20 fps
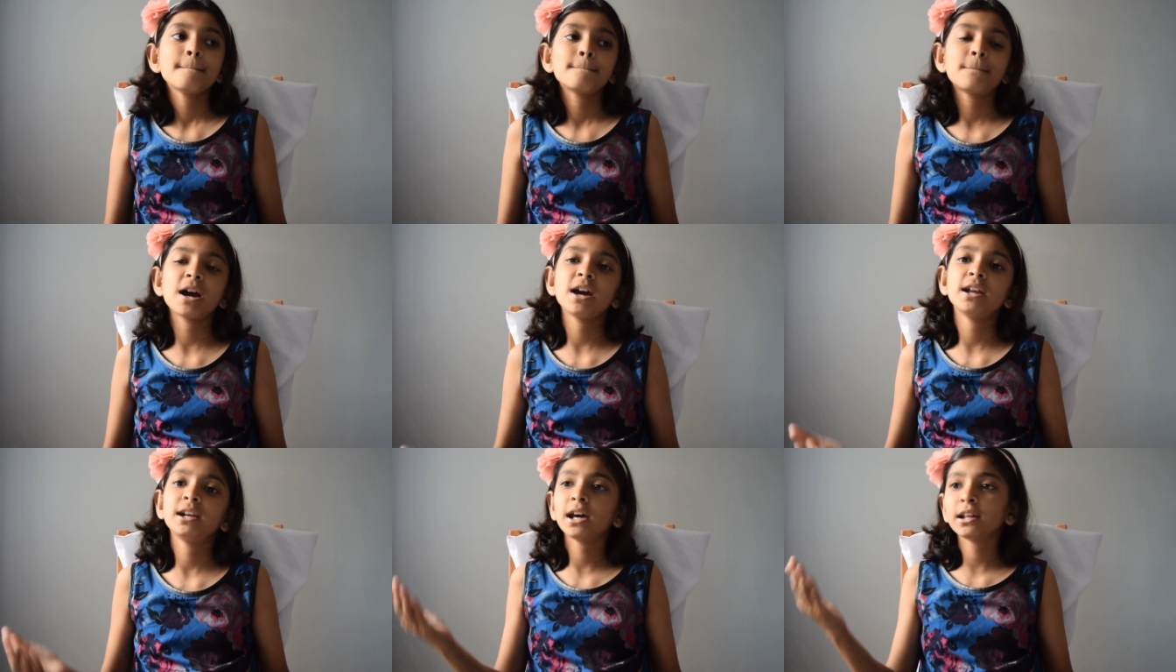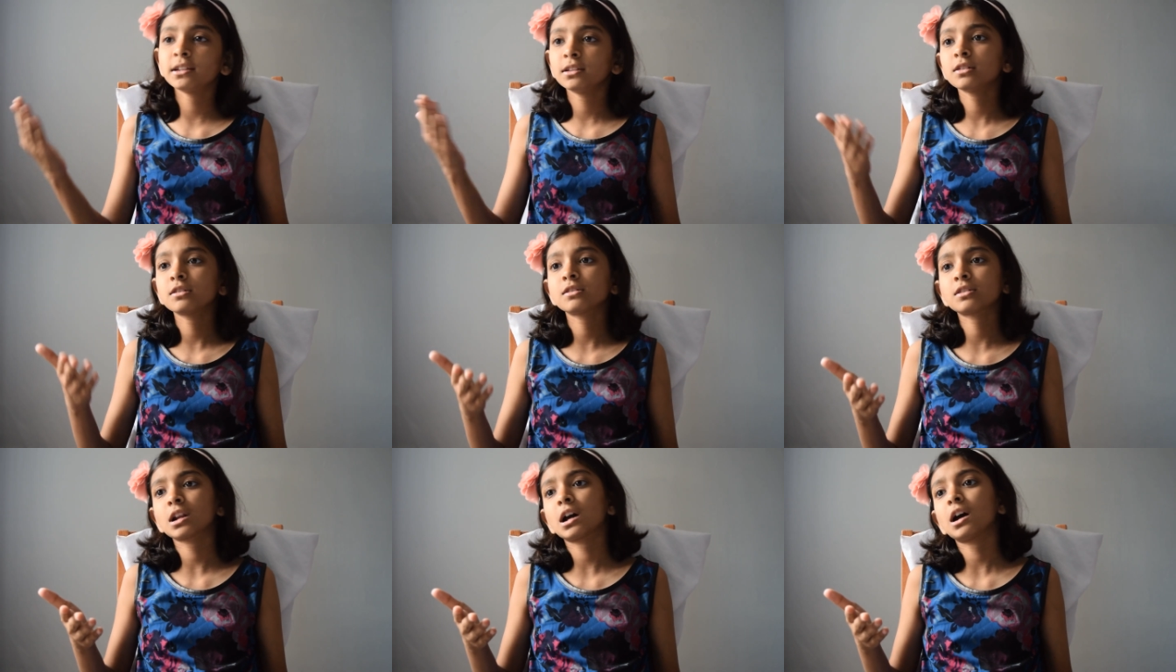by another
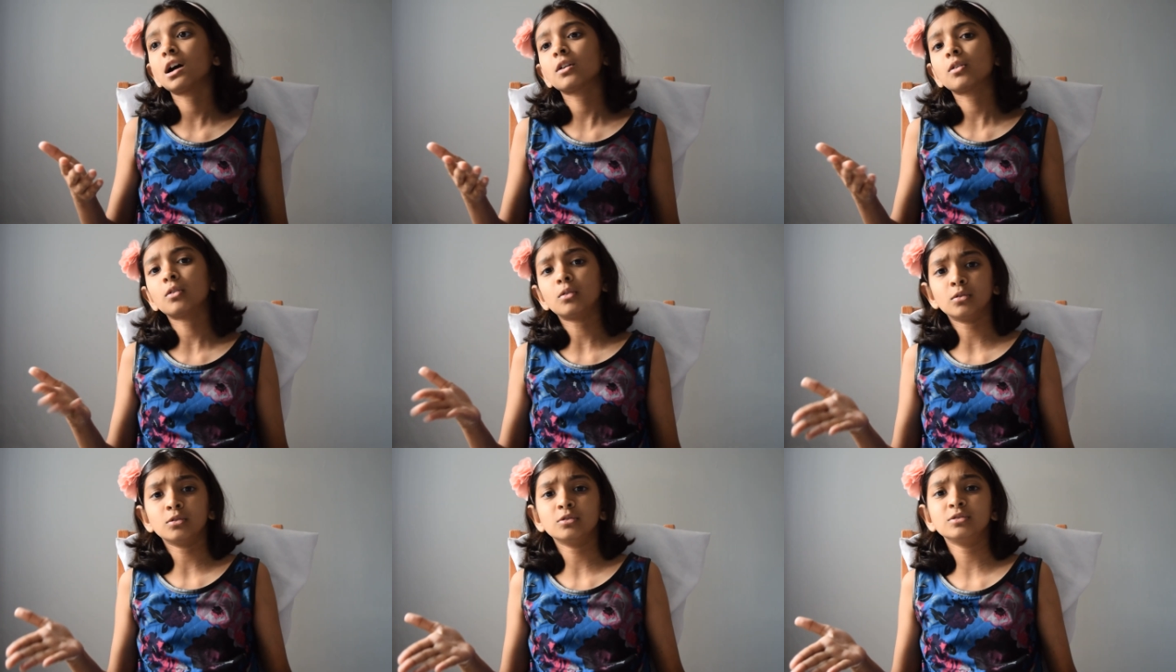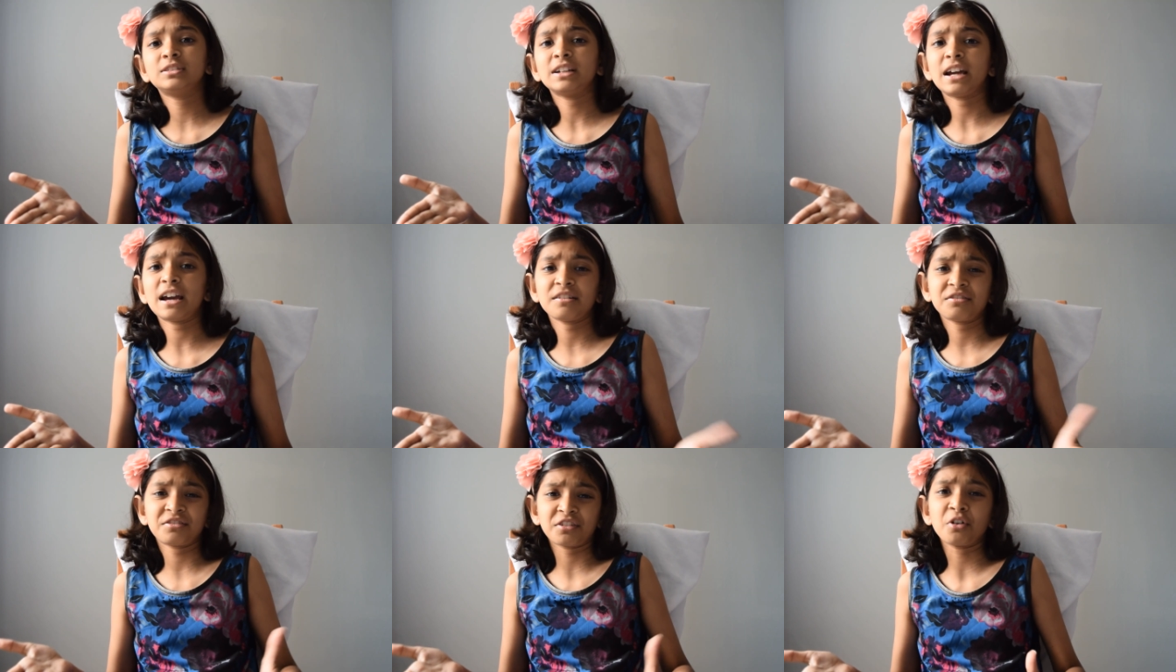star called
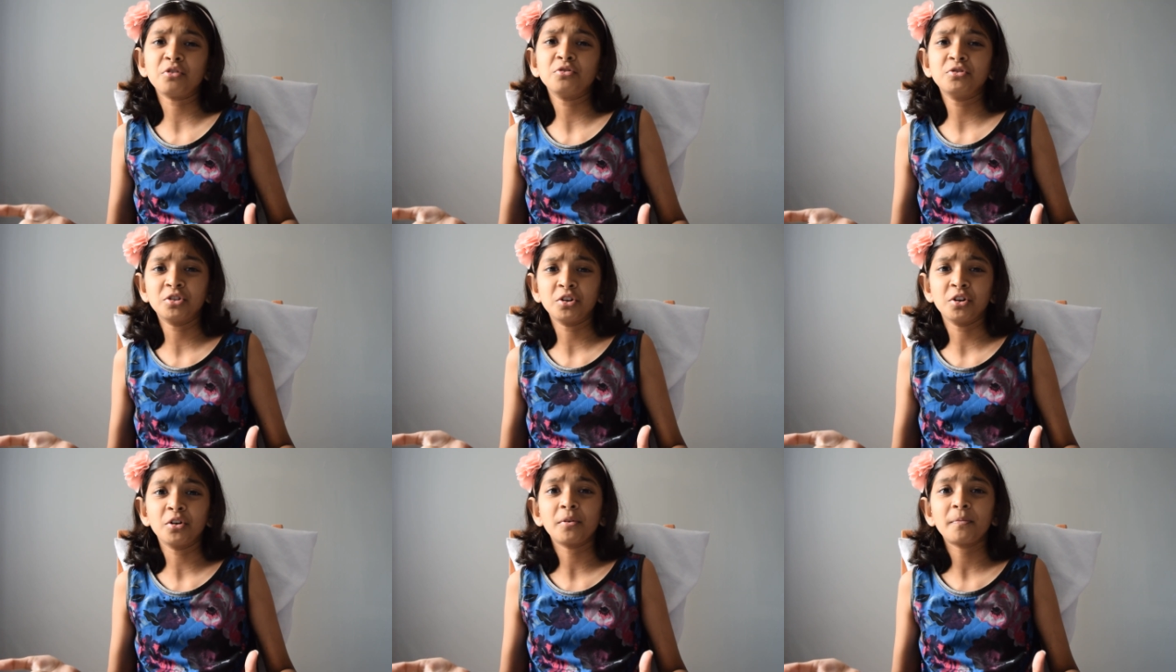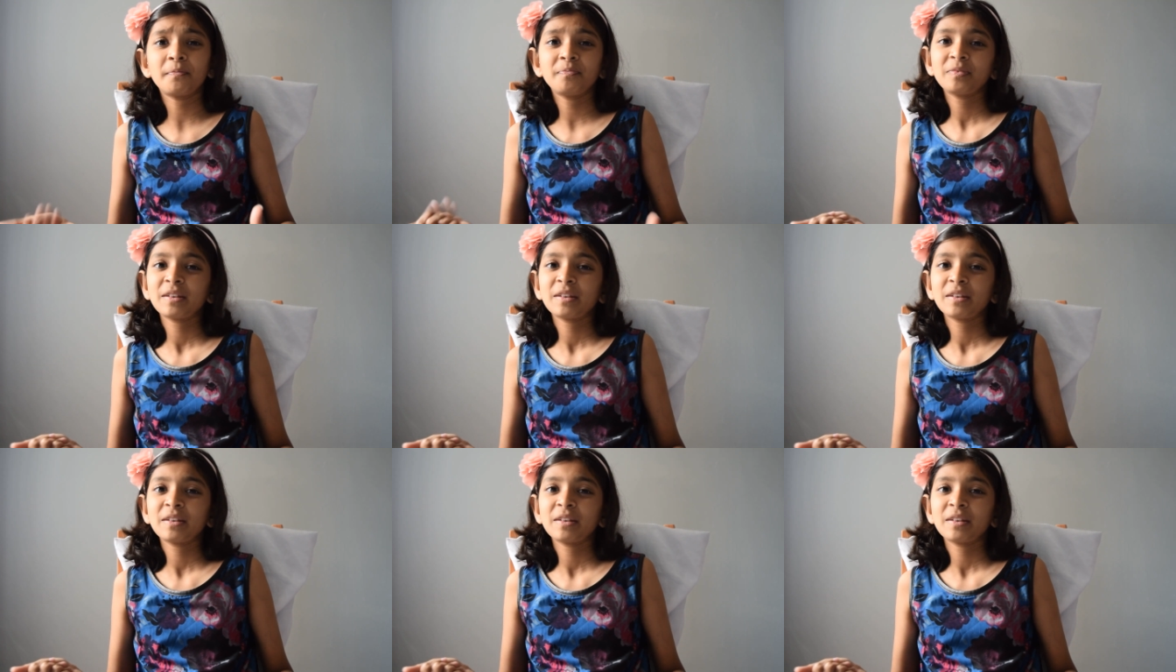SO2.